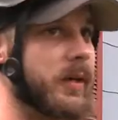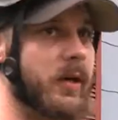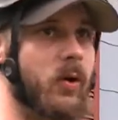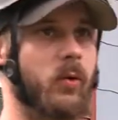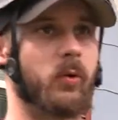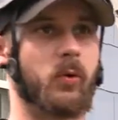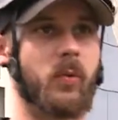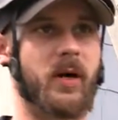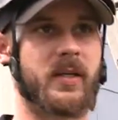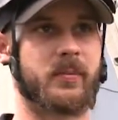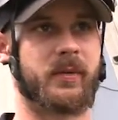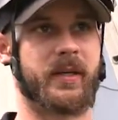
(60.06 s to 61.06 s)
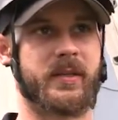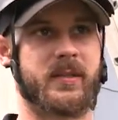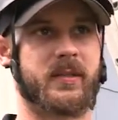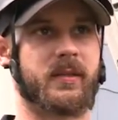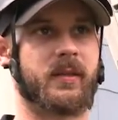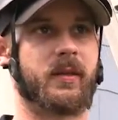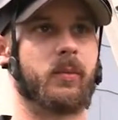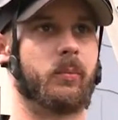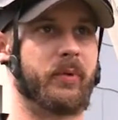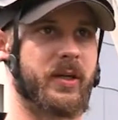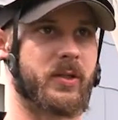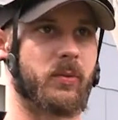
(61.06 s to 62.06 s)
kind of just
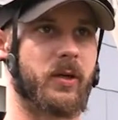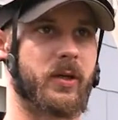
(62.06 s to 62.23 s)
put it